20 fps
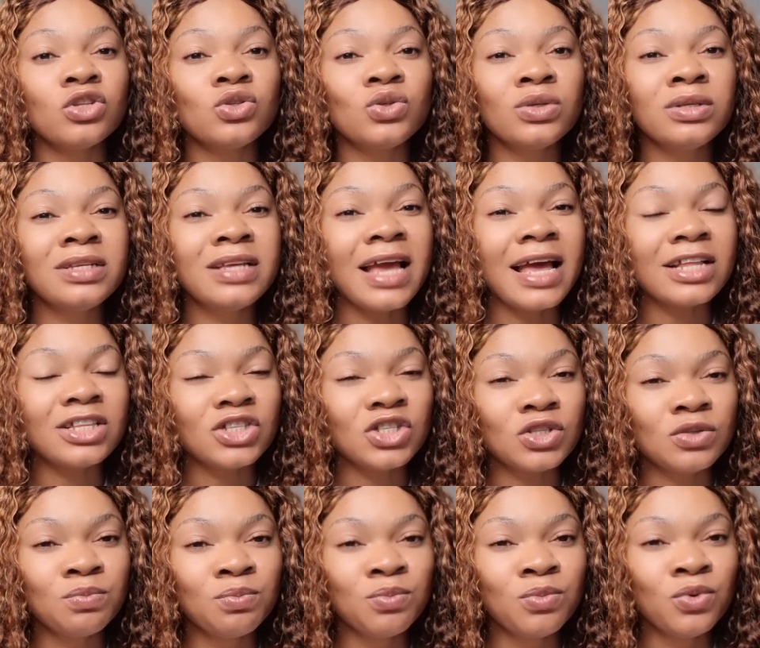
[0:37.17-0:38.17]
to get
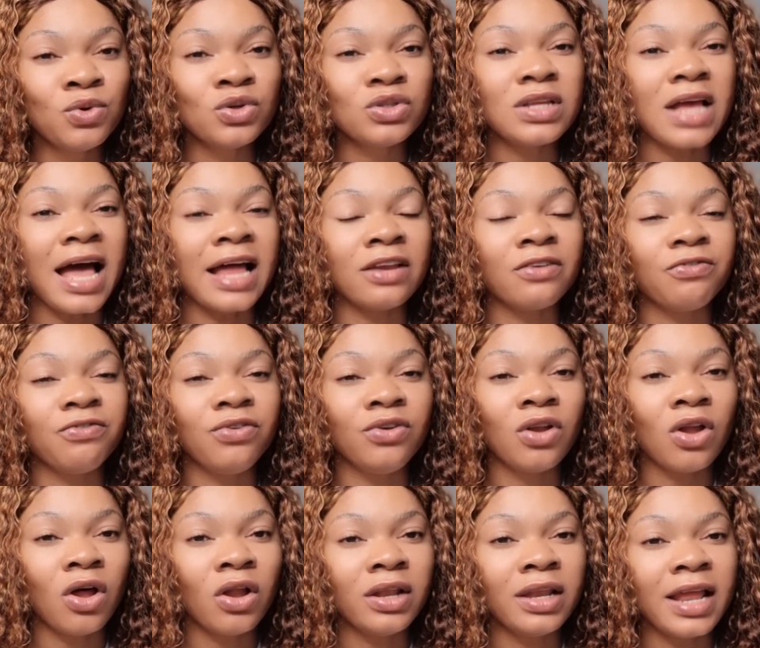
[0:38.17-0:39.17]
smooth and
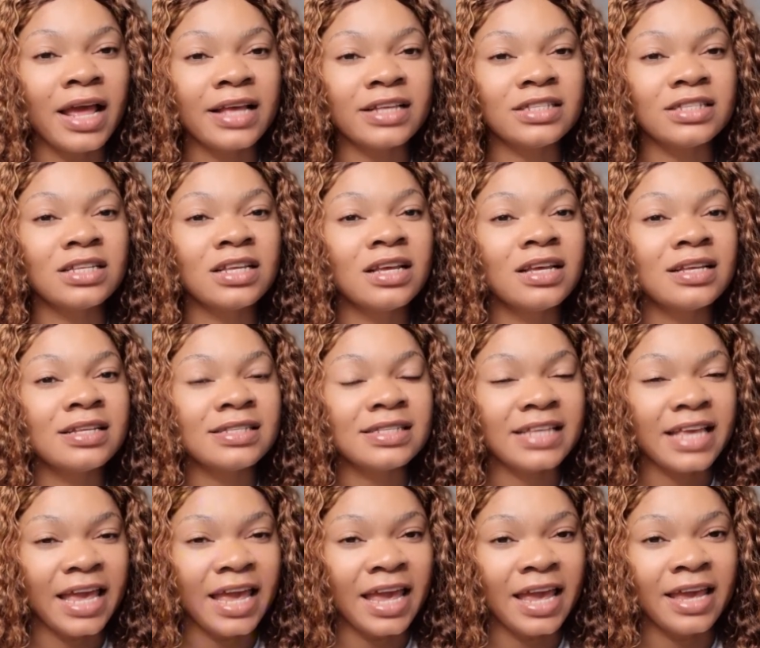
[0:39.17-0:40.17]
flawless
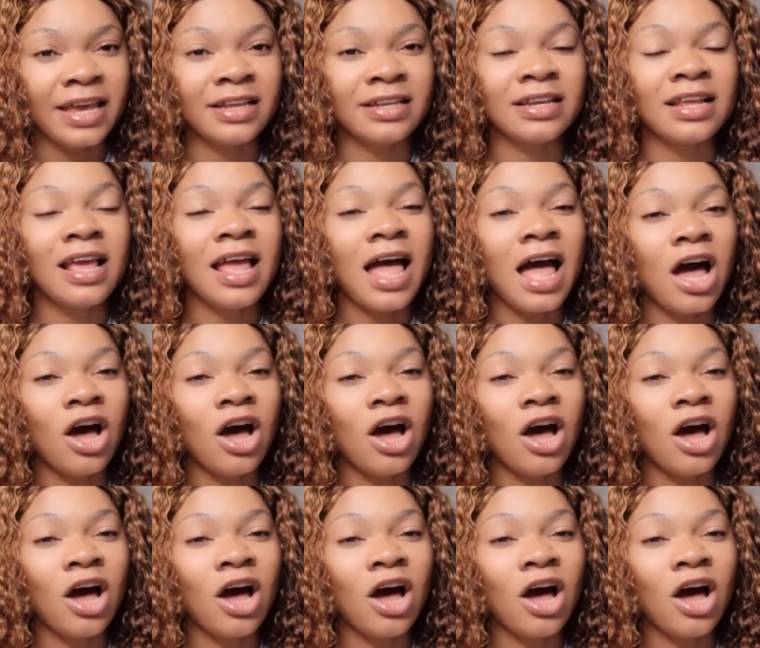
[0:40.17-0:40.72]
skin.